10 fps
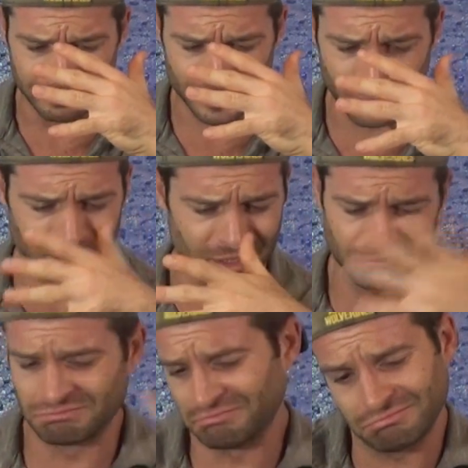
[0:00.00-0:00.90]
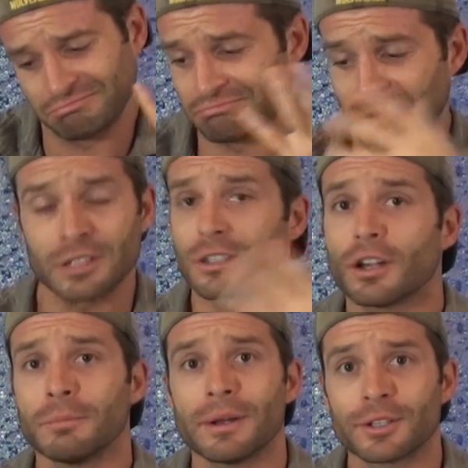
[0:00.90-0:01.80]
So it's a
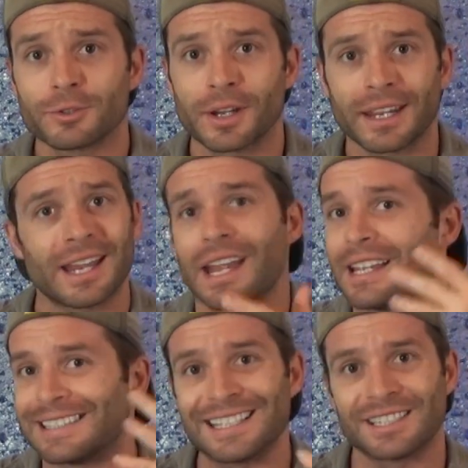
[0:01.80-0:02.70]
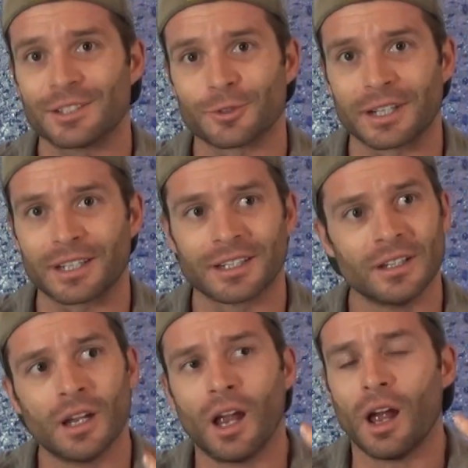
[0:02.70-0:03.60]
good beer to drink. It's easy to drink.
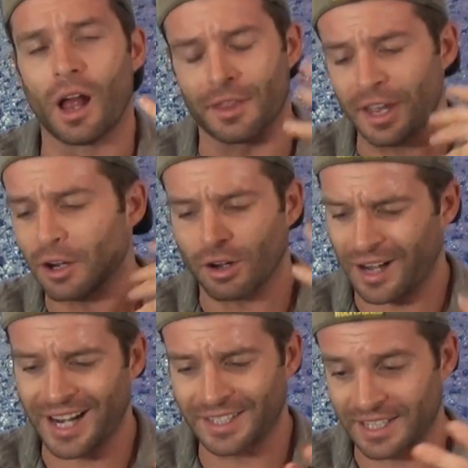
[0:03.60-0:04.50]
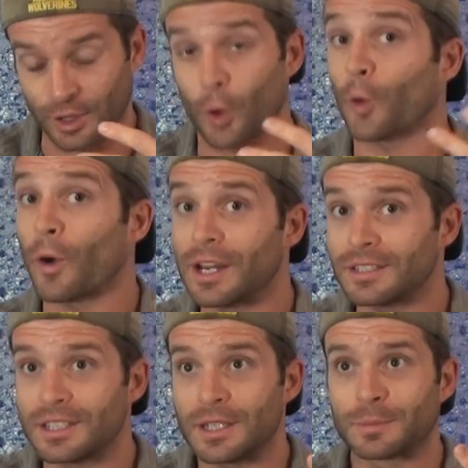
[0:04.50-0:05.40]
The alcohol content isn't
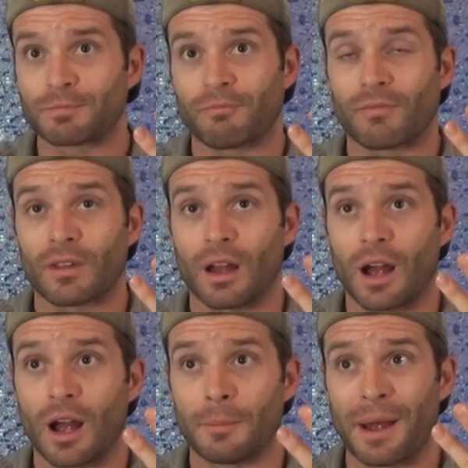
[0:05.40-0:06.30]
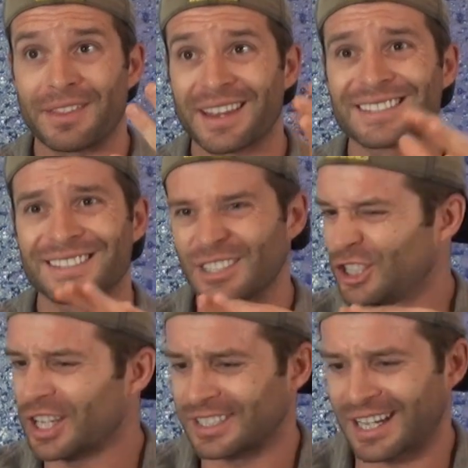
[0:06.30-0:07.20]
crazy. I think it's
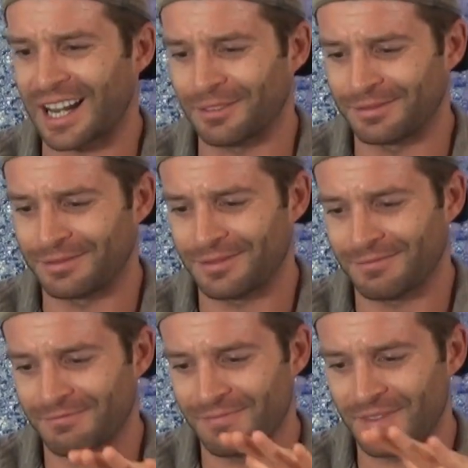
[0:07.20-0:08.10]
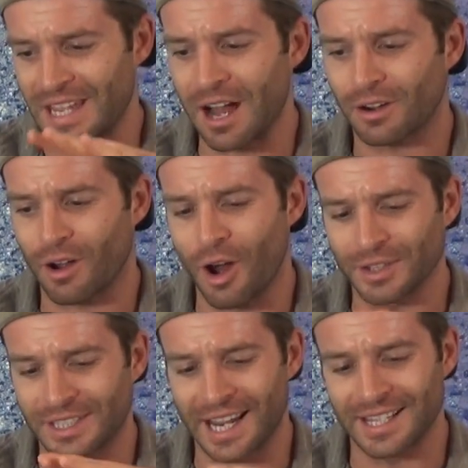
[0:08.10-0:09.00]
just kind of the alcohol
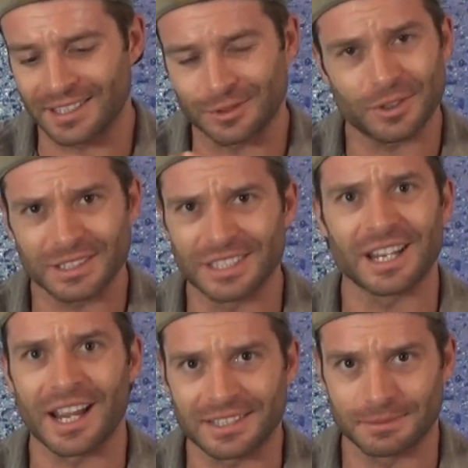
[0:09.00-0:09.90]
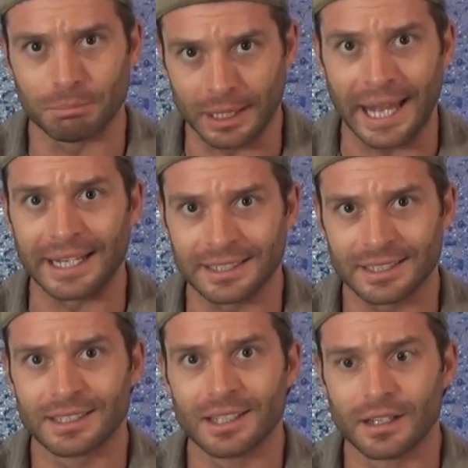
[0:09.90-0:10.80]
and the taste is a nice
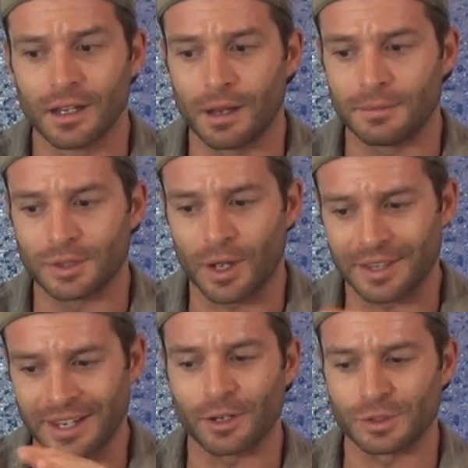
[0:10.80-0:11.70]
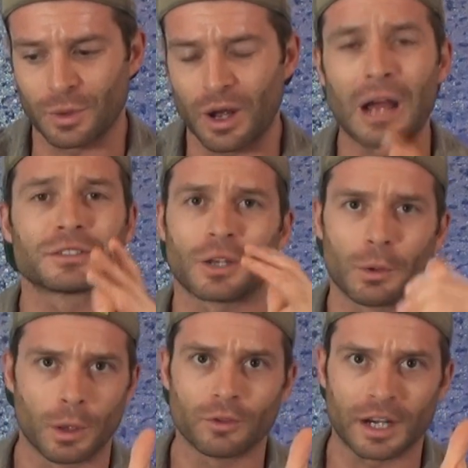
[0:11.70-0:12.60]
blend. So I it goes well. So I
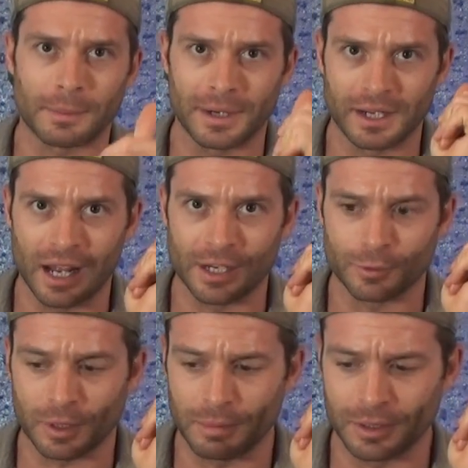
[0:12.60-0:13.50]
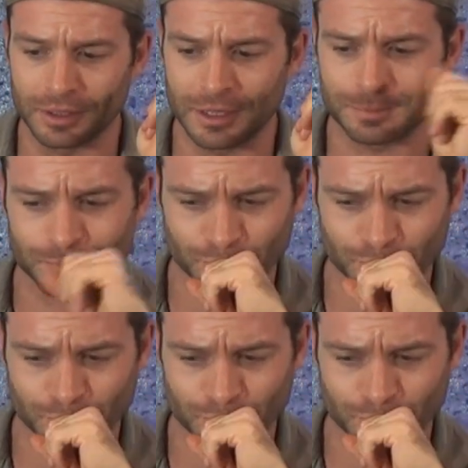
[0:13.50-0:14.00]
will recommend it on drinkability.